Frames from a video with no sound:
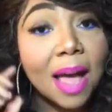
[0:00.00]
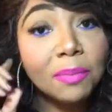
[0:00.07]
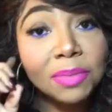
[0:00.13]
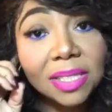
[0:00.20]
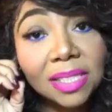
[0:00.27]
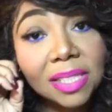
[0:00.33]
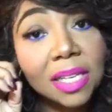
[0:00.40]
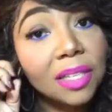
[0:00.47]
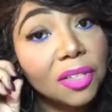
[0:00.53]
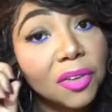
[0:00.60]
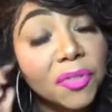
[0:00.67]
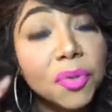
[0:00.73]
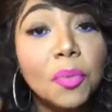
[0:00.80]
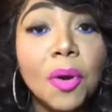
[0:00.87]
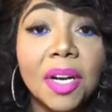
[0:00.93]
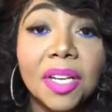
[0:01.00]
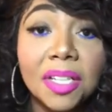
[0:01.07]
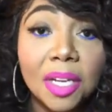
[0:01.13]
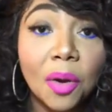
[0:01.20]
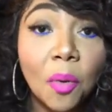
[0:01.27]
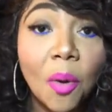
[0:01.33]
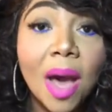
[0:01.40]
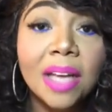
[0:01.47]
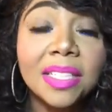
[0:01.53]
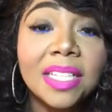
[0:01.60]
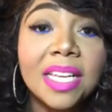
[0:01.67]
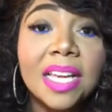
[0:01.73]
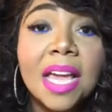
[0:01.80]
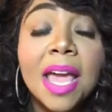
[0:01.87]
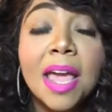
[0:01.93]
I'm just telling you, if you want a good
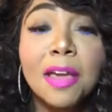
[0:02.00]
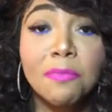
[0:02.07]
quality